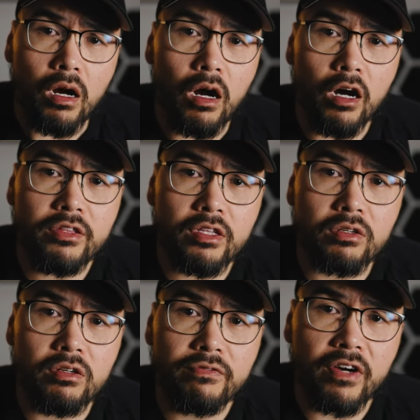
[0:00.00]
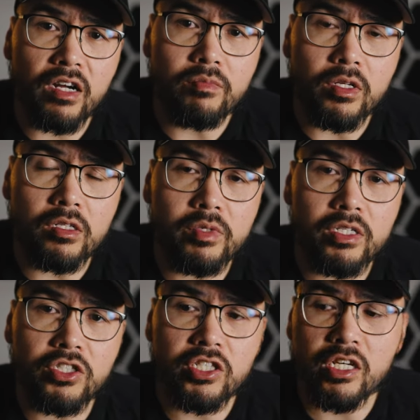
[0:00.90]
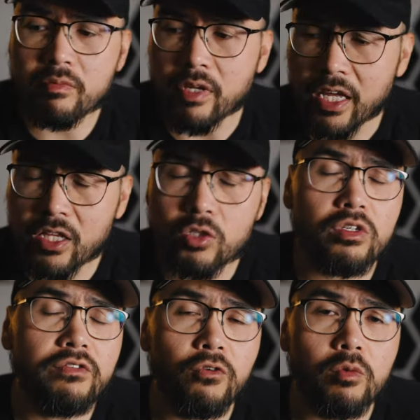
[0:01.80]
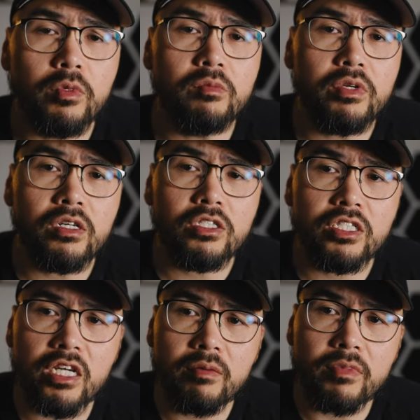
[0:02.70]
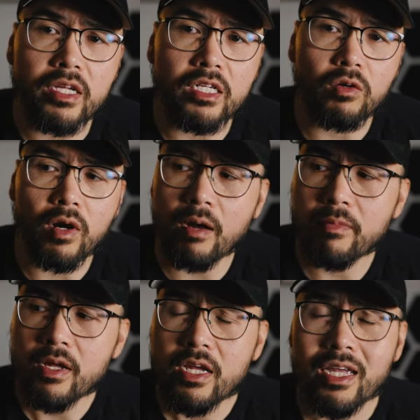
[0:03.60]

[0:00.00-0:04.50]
on the 35mm GM and the 24mm GM in crop.